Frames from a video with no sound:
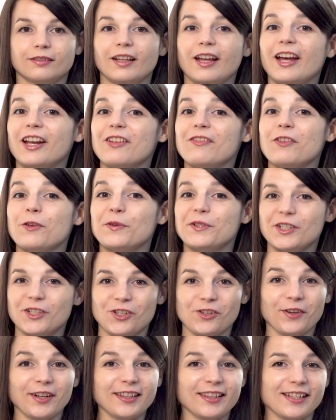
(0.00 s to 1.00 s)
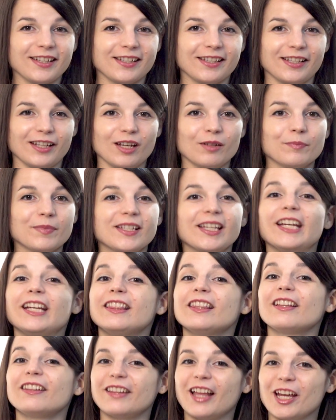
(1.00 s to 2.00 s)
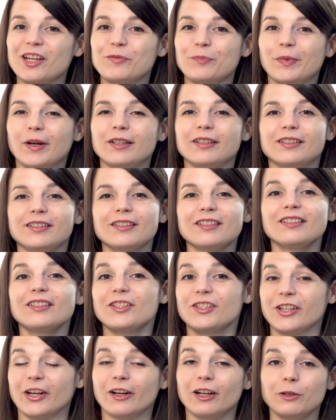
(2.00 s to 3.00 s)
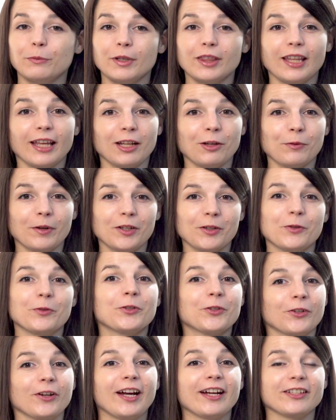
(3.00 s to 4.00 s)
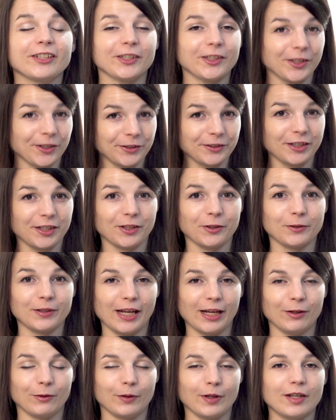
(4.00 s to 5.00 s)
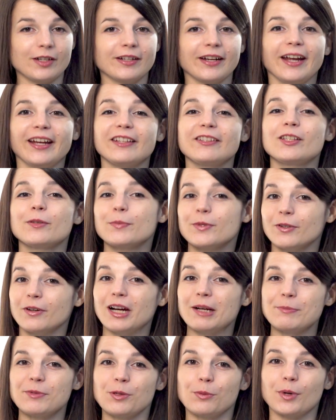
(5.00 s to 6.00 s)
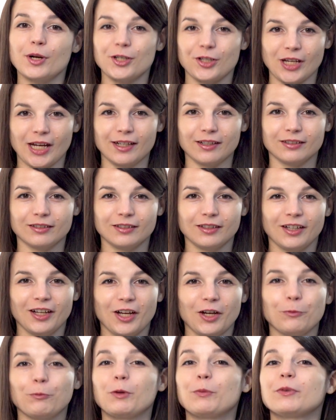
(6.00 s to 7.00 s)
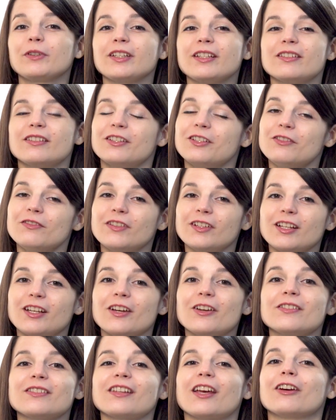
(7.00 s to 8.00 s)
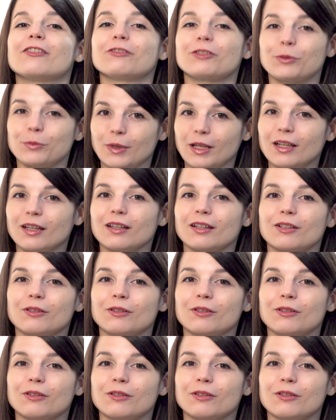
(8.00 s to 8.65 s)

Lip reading: And if you enjoyed these tips, hit the like button, share it with anyone who's trying to learn a new language, and subscribe to our channel. We release new videos every week.